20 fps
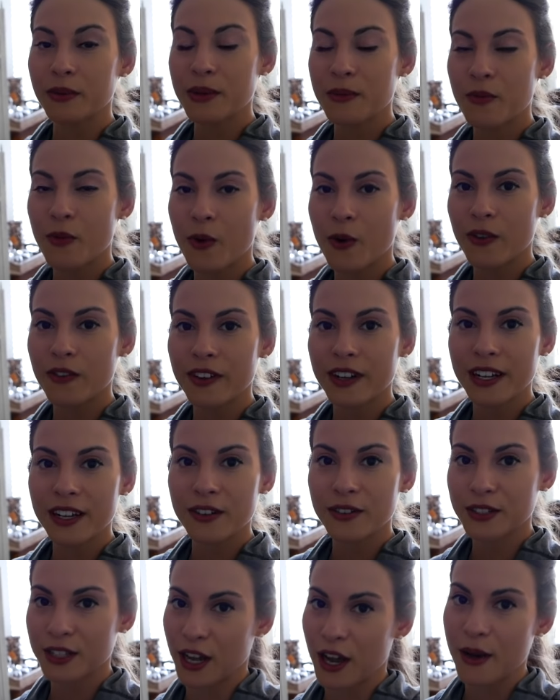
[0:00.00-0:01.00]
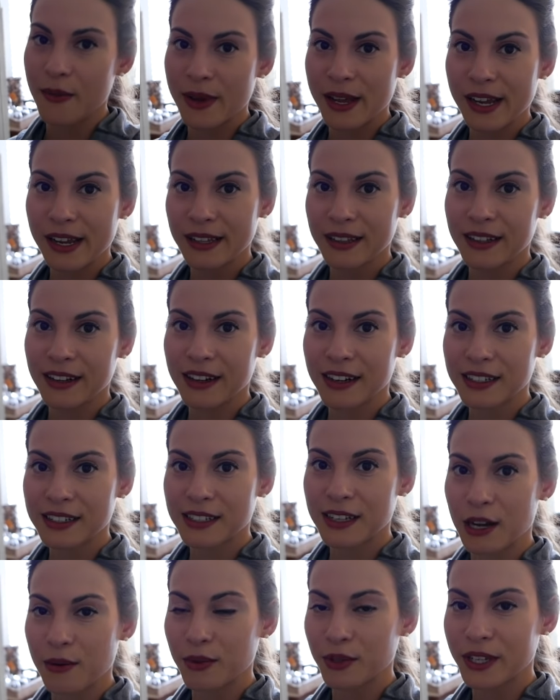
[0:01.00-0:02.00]
be more videos coming in the
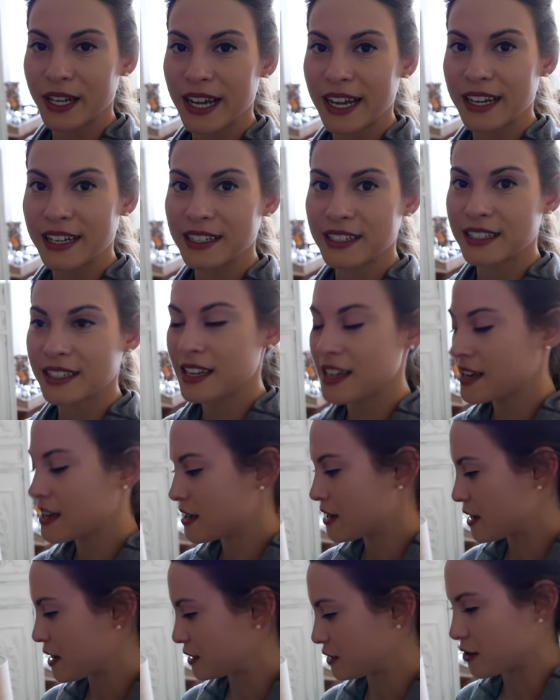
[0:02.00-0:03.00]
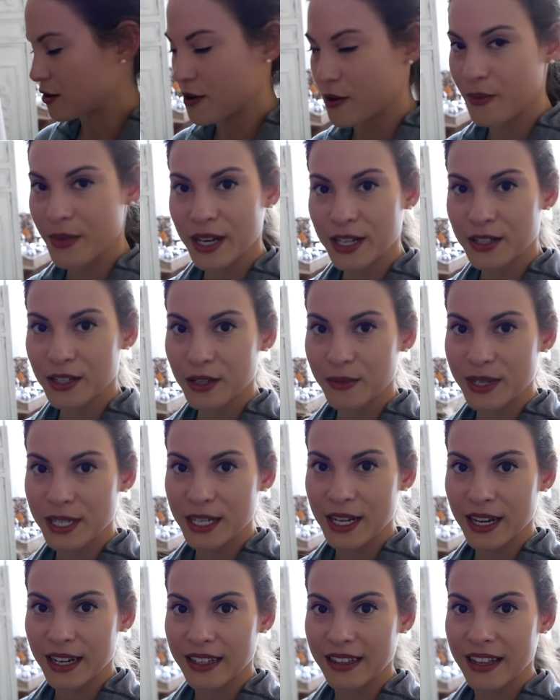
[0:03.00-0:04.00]
next couple days, so make sure to be
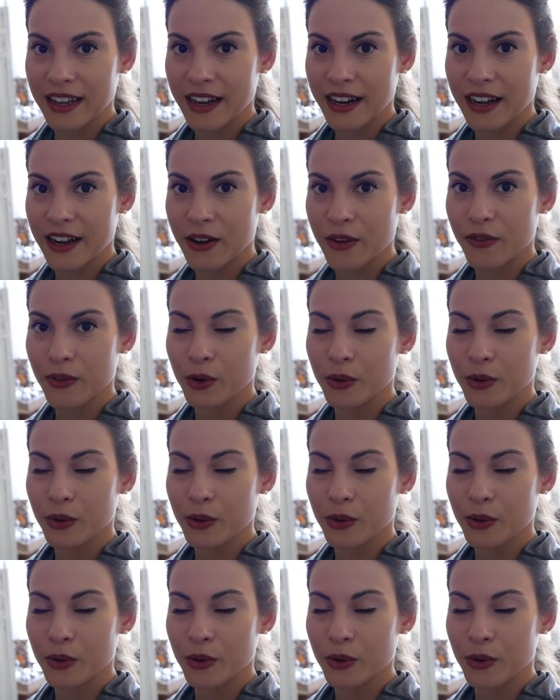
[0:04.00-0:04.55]
checking that out.